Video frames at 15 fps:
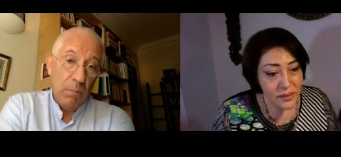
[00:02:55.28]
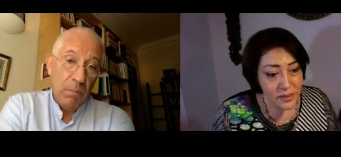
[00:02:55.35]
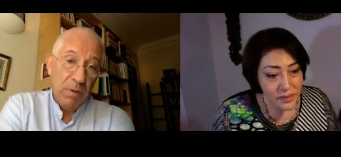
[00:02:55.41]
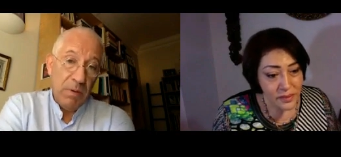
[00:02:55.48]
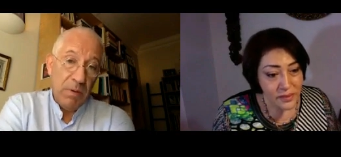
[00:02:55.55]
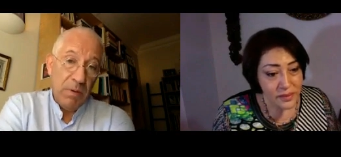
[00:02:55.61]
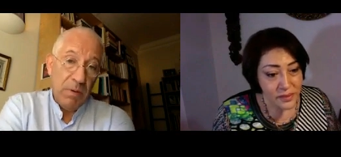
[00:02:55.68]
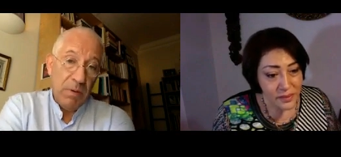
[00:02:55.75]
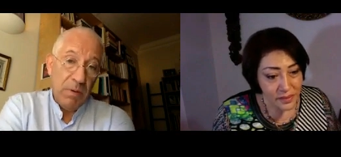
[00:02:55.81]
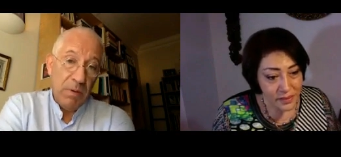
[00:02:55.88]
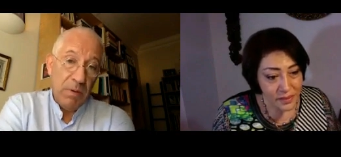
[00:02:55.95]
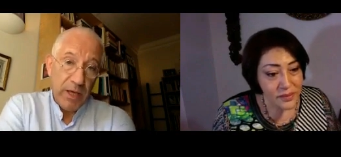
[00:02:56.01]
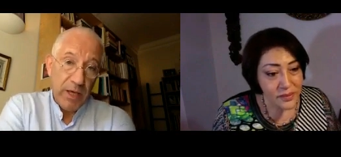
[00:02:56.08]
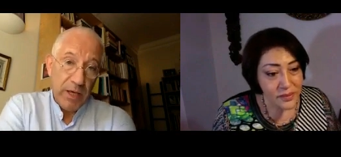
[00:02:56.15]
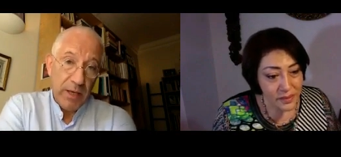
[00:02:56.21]

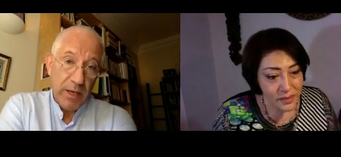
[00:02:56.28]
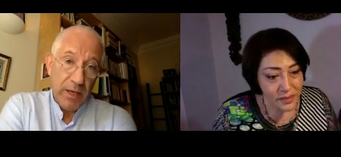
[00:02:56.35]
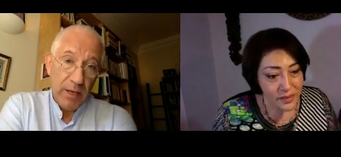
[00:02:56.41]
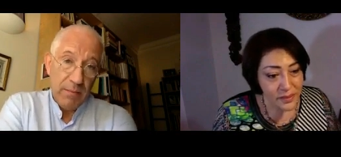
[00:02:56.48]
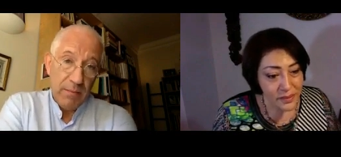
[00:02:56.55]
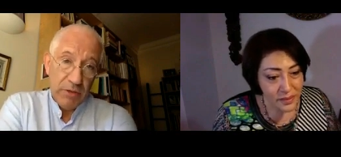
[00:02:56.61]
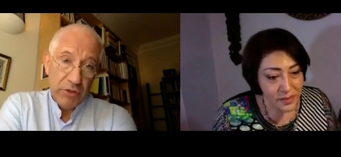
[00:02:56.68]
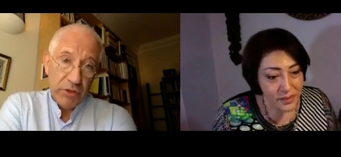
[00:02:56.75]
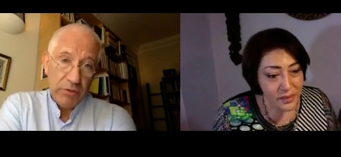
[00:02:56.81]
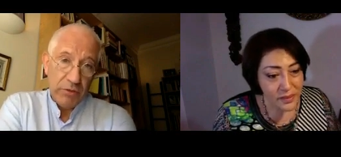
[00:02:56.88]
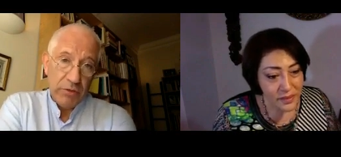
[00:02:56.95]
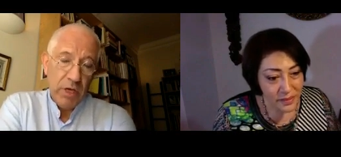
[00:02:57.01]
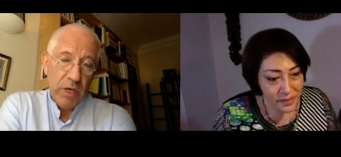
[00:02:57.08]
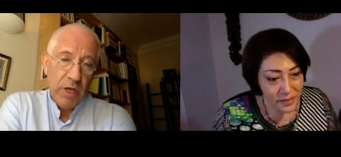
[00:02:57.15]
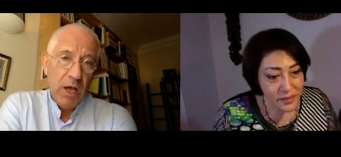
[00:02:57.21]
Speaker 1: planetary emission.
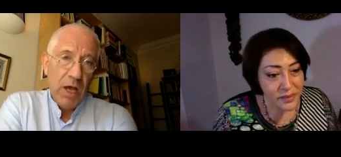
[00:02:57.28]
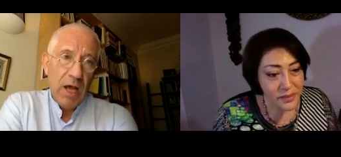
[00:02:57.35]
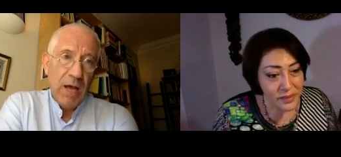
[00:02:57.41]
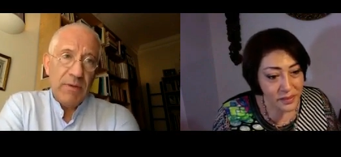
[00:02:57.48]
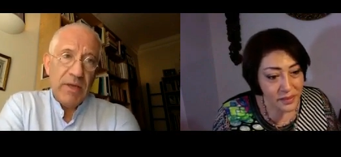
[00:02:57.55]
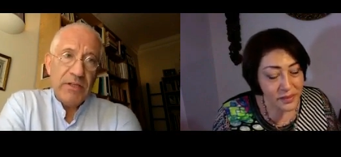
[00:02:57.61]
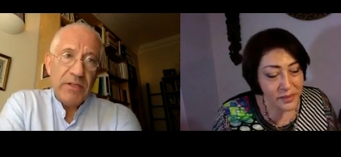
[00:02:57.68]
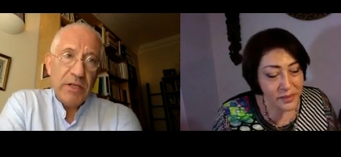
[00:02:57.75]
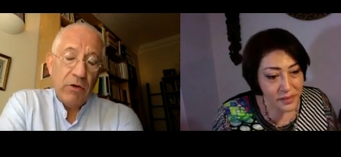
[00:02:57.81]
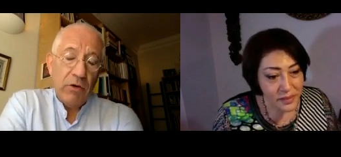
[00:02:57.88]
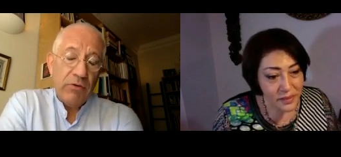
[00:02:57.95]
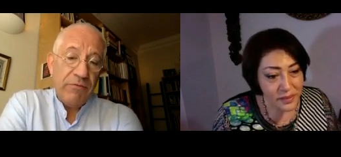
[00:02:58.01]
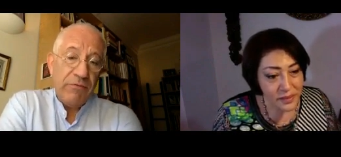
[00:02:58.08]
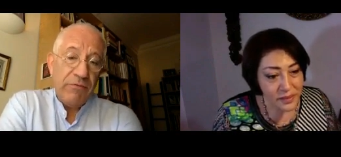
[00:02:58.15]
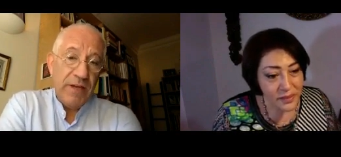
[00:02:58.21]
I'm getting a lot of
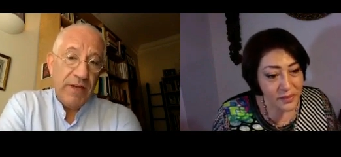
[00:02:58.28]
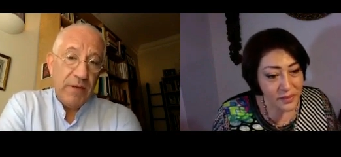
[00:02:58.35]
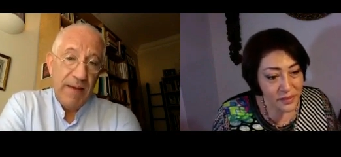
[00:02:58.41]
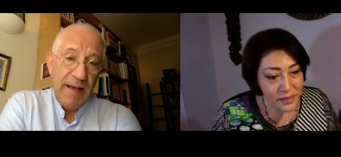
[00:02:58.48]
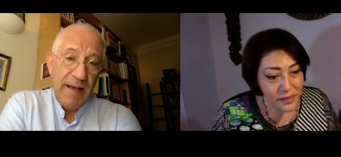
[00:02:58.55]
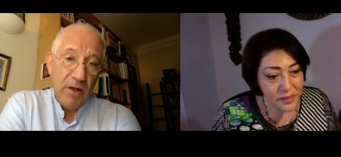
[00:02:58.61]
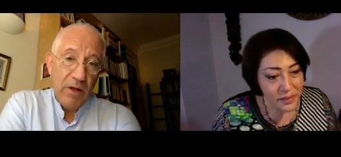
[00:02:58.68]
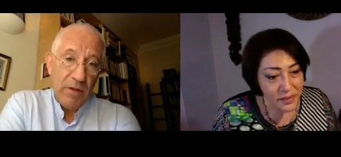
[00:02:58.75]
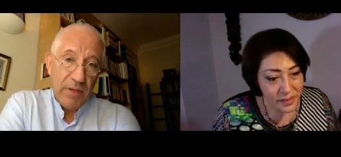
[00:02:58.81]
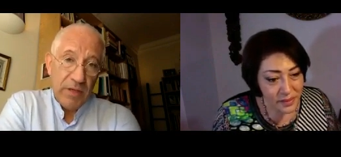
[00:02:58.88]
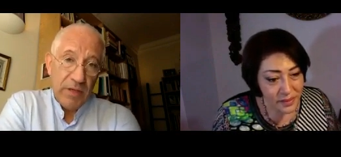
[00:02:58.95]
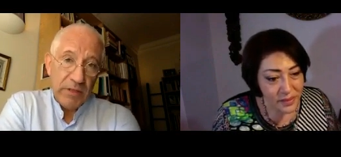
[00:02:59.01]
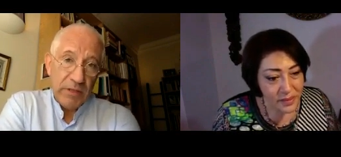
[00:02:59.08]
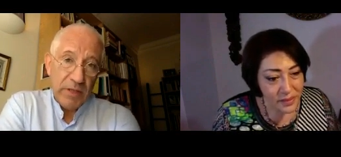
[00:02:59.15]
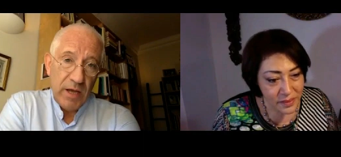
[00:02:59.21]
feedback on this.
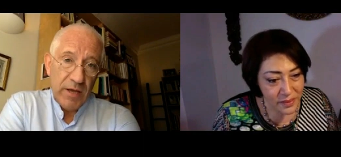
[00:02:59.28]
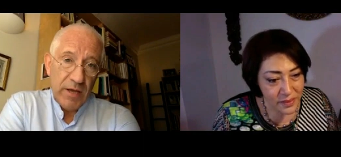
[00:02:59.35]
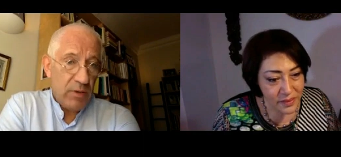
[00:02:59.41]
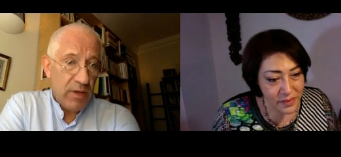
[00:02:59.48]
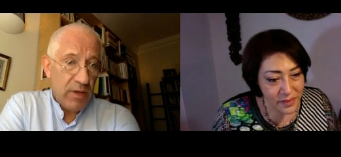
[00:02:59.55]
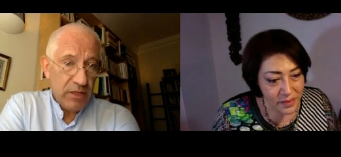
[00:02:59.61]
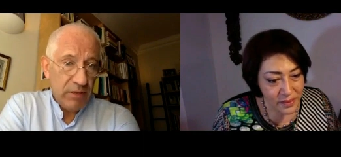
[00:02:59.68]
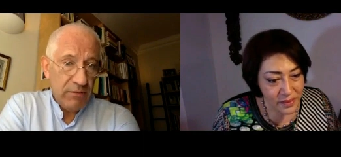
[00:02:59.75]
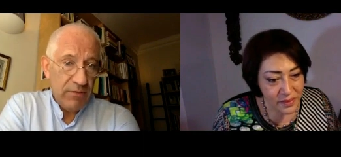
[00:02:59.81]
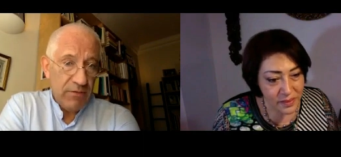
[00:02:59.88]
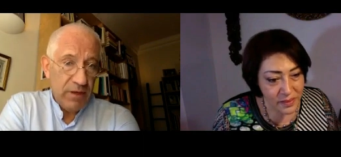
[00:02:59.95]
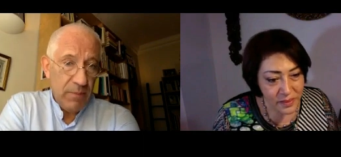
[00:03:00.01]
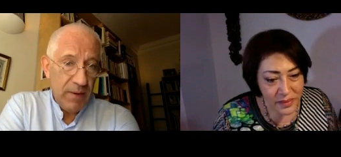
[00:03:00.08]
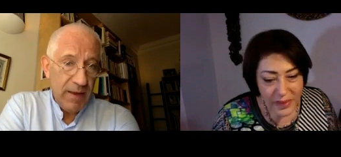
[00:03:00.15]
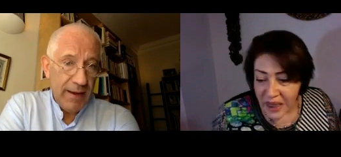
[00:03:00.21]
Are you getting
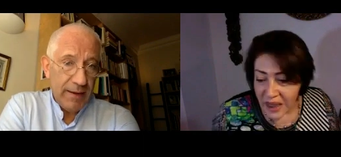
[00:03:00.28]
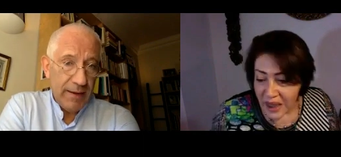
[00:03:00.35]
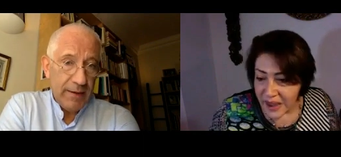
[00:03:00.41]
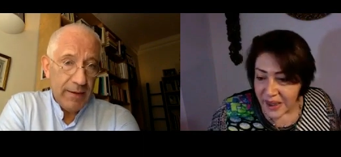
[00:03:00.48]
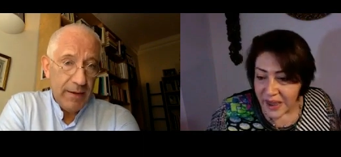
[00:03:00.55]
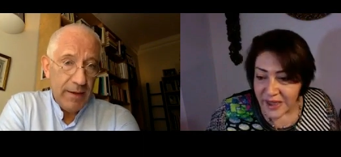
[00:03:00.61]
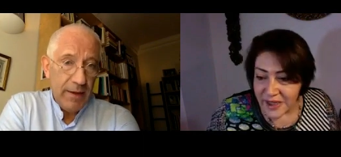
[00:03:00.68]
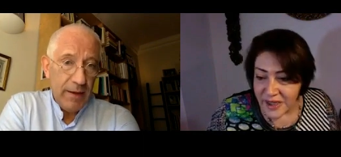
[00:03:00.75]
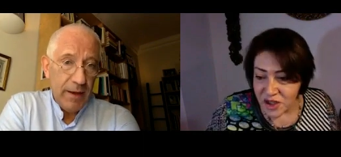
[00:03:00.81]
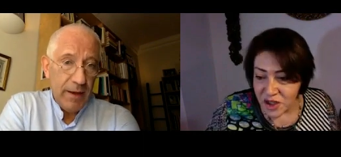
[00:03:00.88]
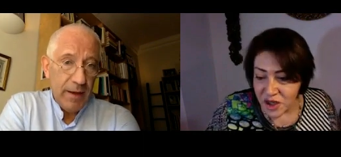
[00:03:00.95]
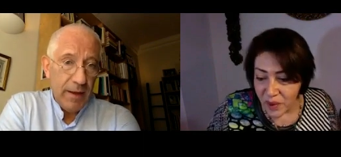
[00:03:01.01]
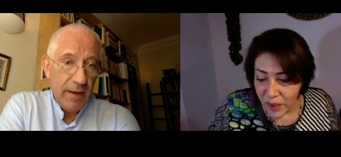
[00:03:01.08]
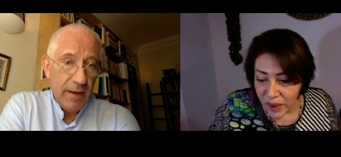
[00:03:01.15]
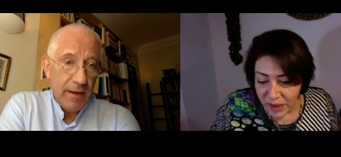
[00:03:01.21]
feedback?
Speaker 2: Yes.
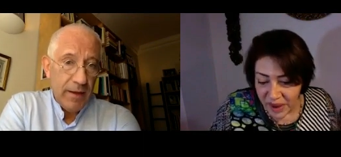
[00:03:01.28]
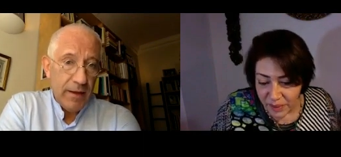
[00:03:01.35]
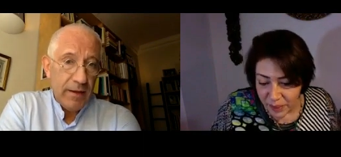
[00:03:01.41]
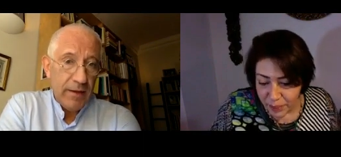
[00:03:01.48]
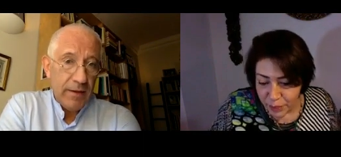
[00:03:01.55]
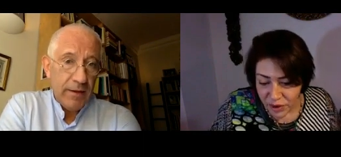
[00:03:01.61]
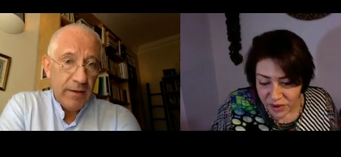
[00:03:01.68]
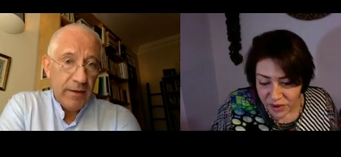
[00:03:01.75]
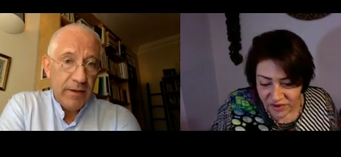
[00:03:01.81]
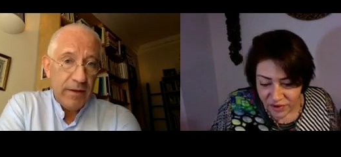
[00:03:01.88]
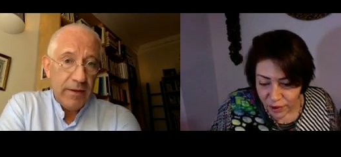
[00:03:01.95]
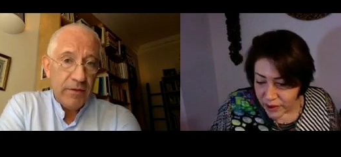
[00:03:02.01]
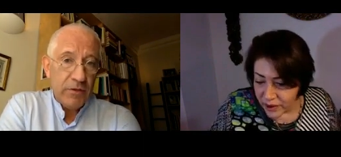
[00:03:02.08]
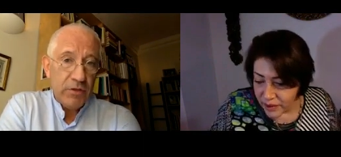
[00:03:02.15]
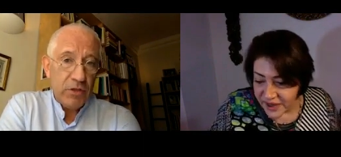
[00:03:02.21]
Shall we maybe put the
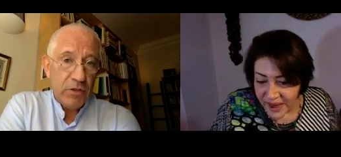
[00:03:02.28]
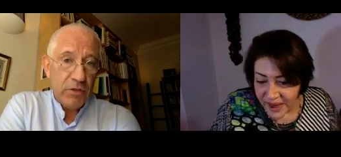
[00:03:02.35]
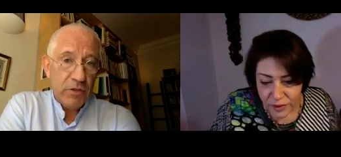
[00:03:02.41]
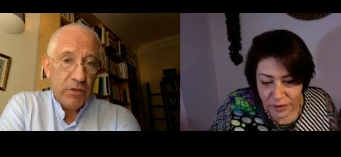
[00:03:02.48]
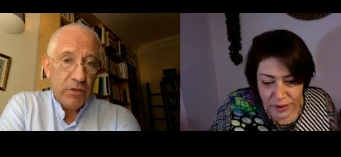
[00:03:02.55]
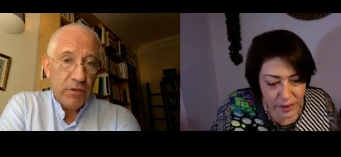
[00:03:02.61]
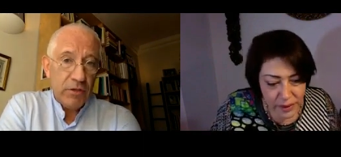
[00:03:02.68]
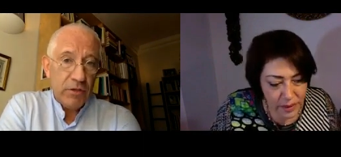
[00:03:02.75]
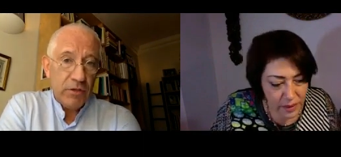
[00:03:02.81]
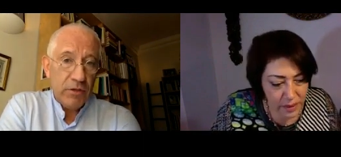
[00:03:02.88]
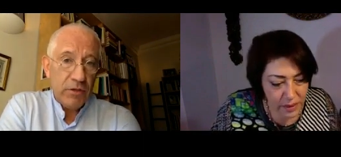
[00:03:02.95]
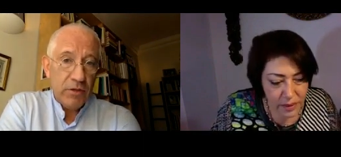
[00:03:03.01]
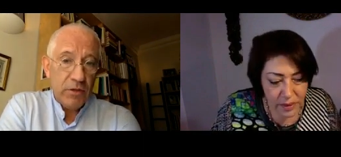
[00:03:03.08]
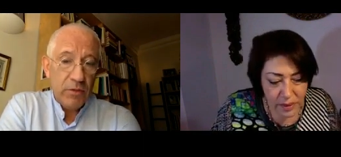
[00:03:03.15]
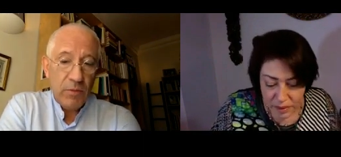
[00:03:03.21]
volume down?
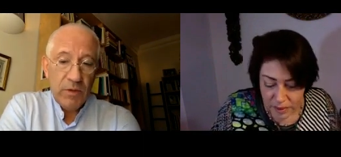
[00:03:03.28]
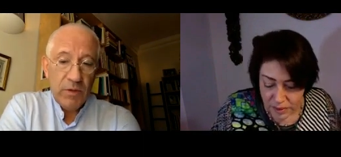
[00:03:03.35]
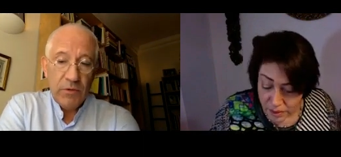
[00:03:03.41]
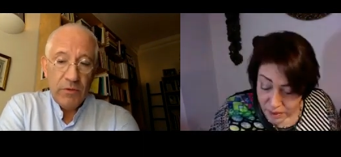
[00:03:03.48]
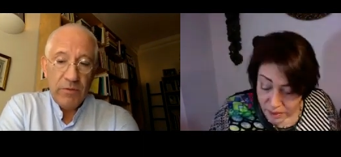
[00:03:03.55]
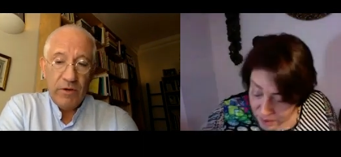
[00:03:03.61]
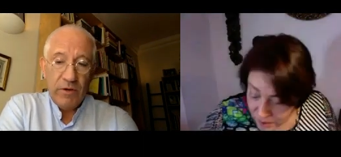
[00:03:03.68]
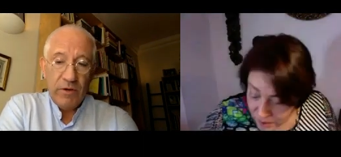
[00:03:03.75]
We put the, we